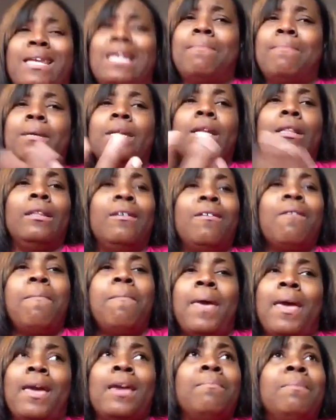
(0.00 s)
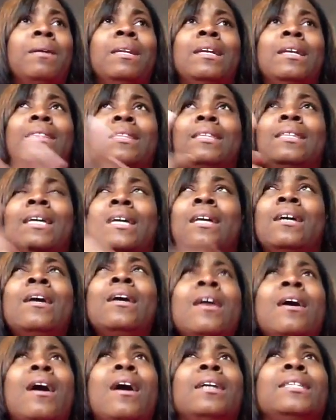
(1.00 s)
I'm in a little pain. But nothing that
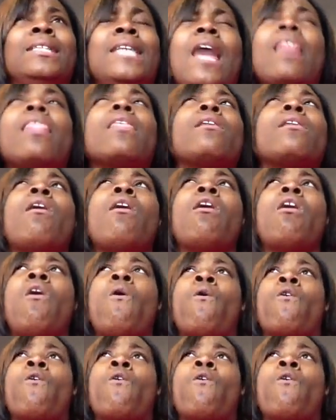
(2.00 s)
a Tylenol